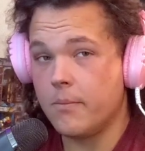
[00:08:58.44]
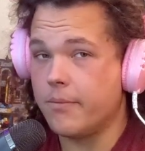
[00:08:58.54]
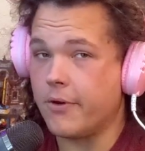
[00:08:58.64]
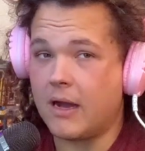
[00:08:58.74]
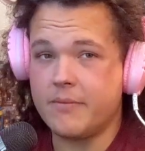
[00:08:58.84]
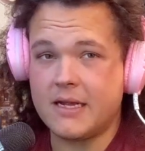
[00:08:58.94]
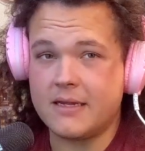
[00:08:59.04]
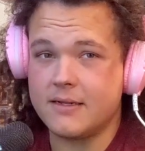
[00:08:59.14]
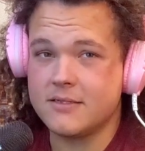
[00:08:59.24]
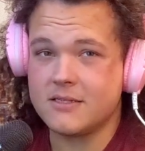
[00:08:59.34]
Bro, I
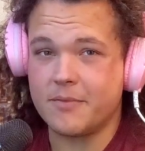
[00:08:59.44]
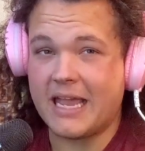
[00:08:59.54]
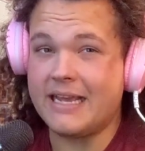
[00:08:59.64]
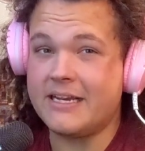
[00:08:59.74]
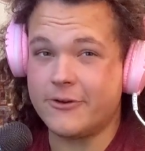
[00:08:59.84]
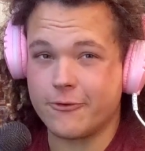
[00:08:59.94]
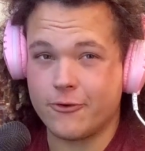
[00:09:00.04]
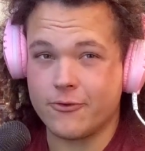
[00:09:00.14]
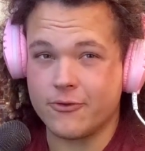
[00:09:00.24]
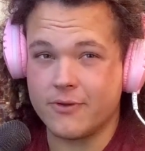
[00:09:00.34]
bet some
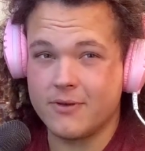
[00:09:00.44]
80-year-old